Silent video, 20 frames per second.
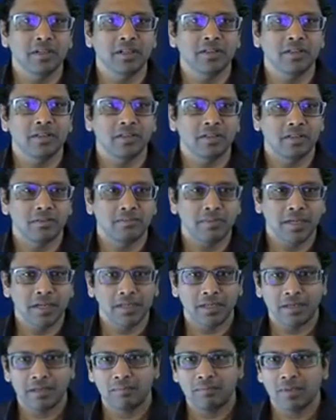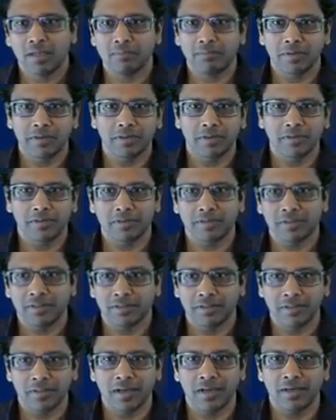and then the backend MapReduce
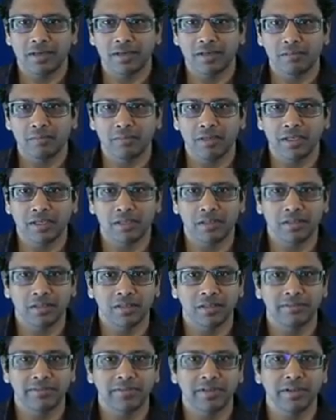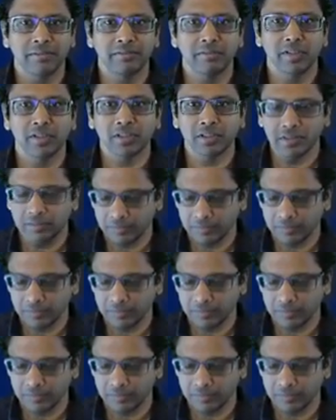is handled by the framework.